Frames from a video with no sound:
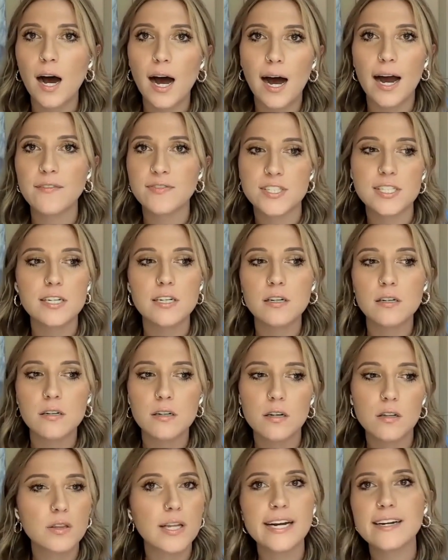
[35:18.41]
I've
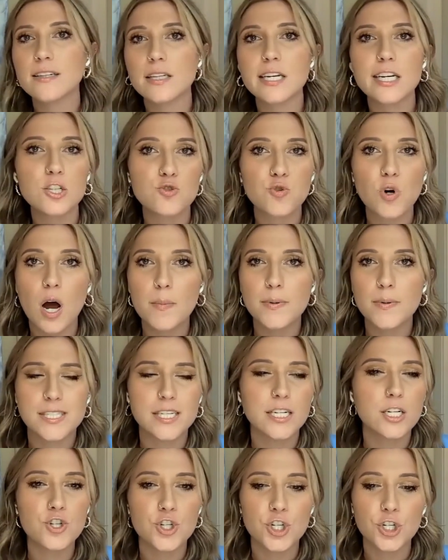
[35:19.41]
seen Lance
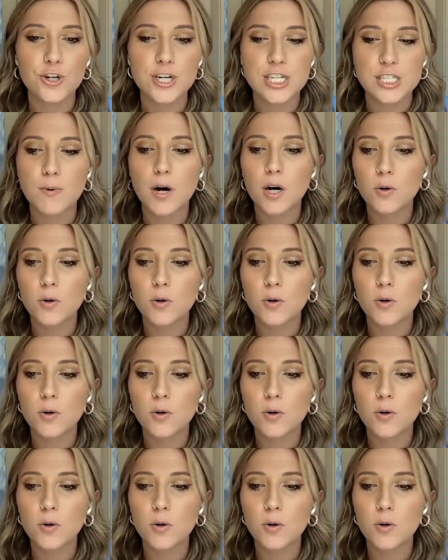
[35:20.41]
Robinson and Jarius